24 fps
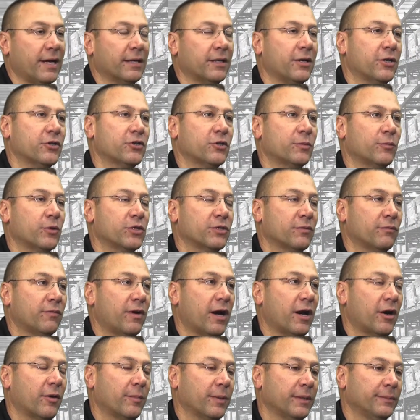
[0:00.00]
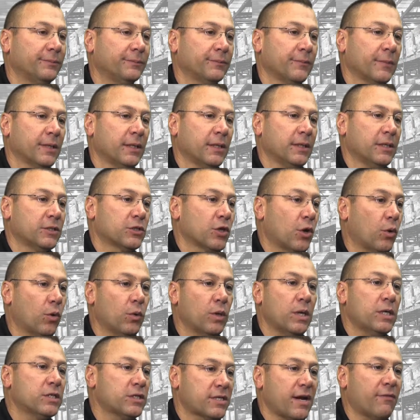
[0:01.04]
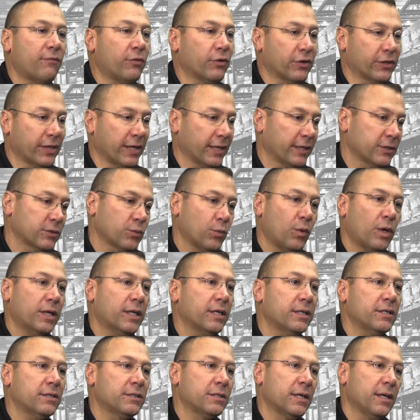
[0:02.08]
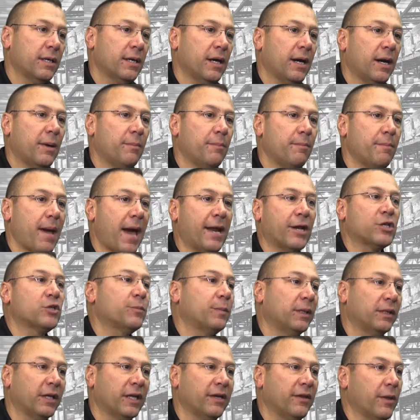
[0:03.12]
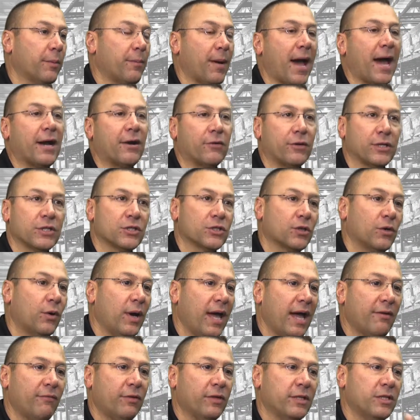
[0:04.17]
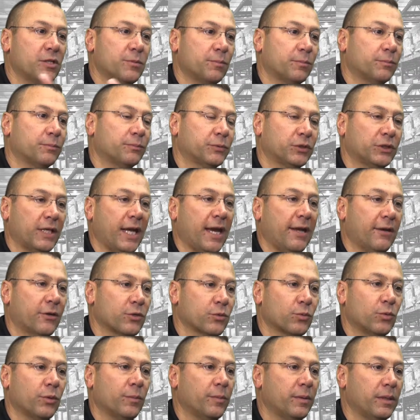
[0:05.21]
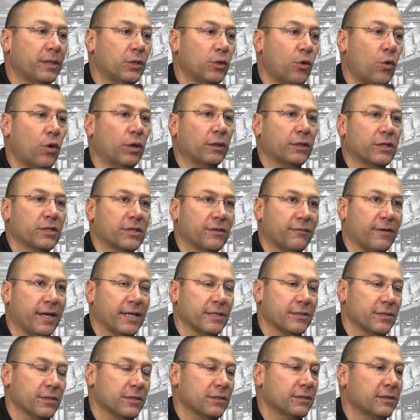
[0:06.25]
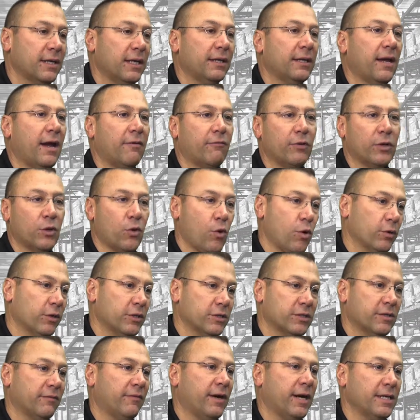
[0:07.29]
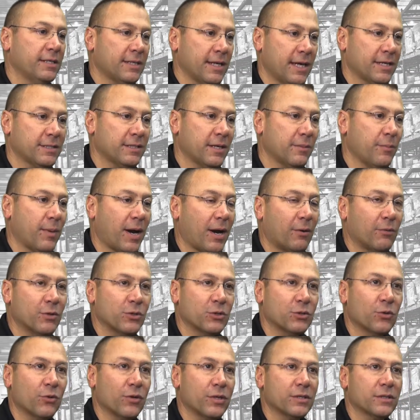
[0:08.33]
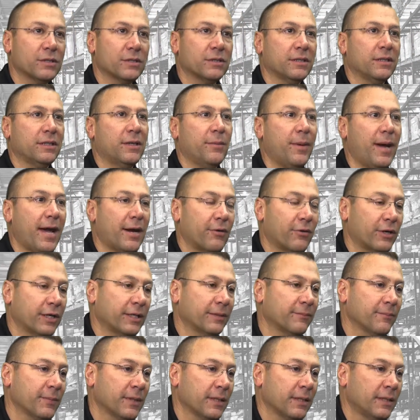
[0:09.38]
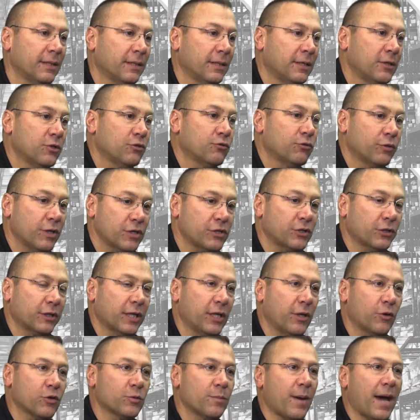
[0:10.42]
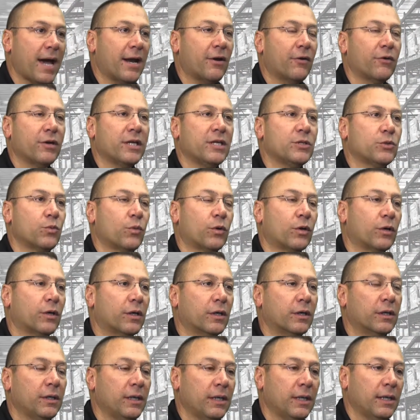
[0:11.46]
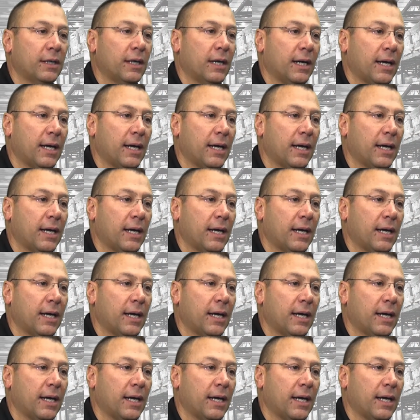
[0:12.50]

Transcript: of that customer's environment. So several things. One is manageability of the batteries. So half of these scanners will be cordless devices, and every cordless device has a power source in the battery. Traditionally, those batteries were